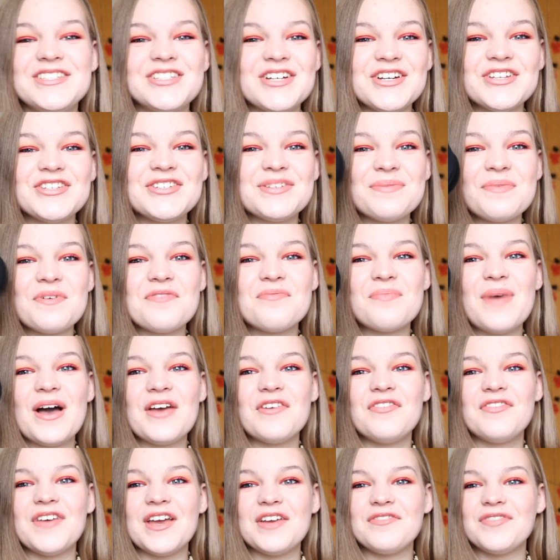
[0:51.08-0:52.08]
Just some of
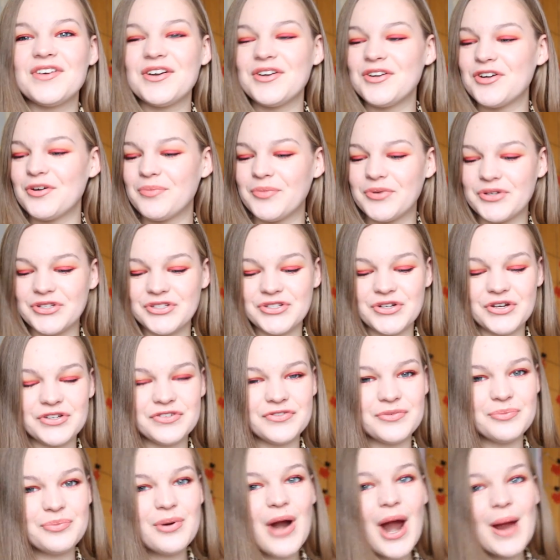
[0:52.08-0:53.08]
my favourite normal
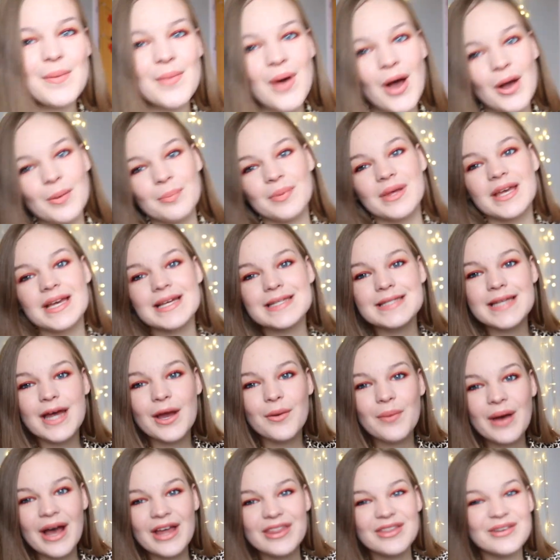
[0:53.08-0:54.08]
socks from Primark because
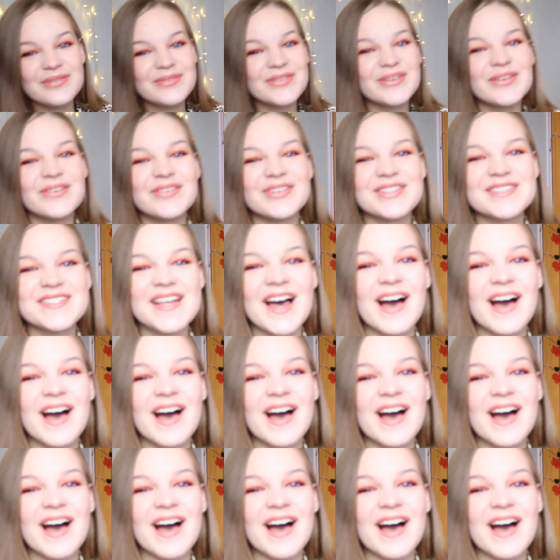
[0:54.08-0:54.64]
I wear them all the